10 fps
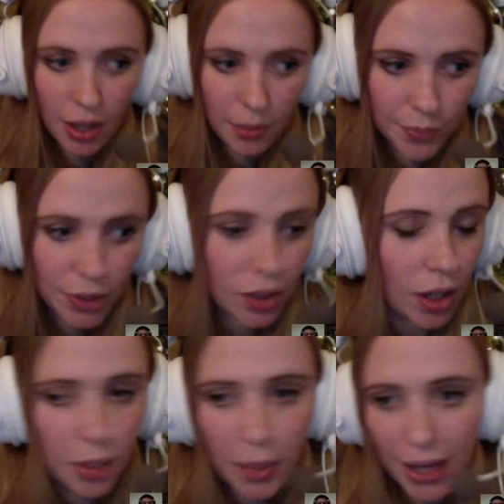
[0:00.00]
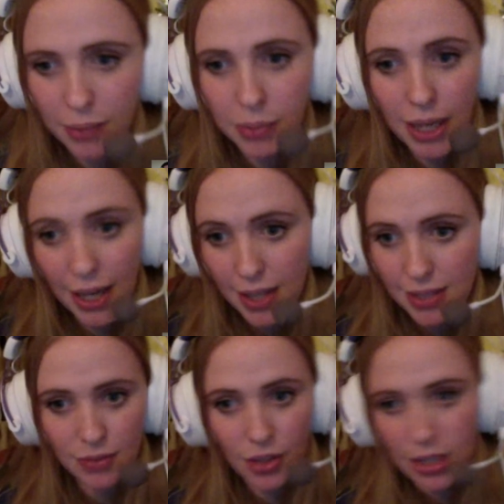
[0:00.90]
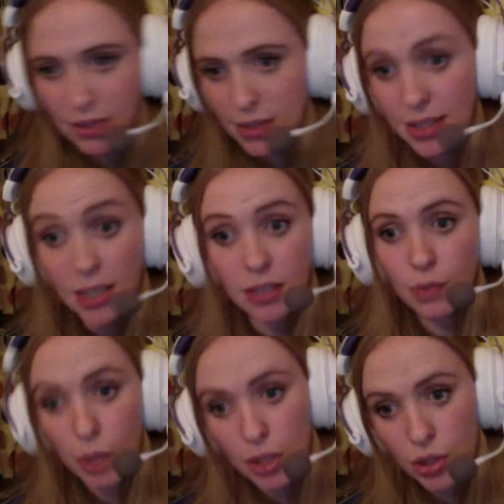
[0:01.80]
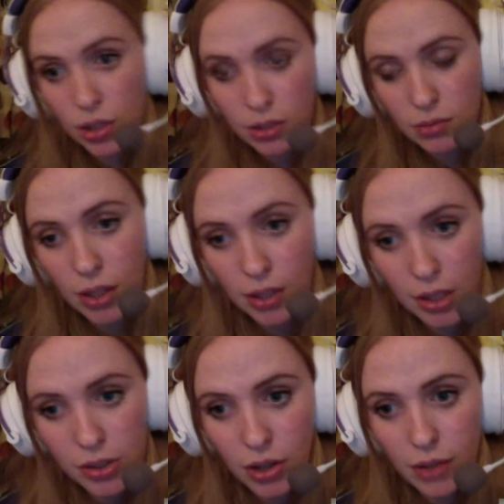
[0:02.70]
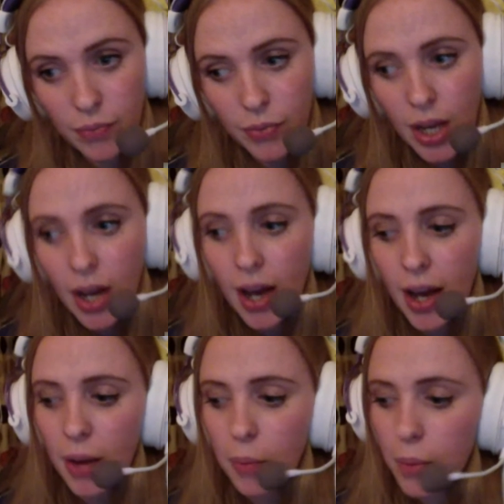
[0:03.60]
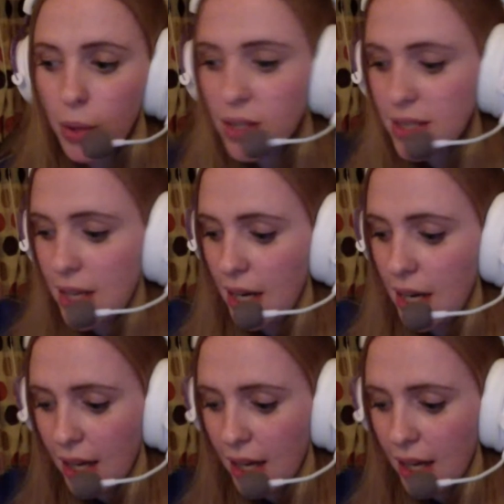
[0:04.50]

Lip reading: Claudia Black has a very distinctive voice, so you can recognize her. But I will say like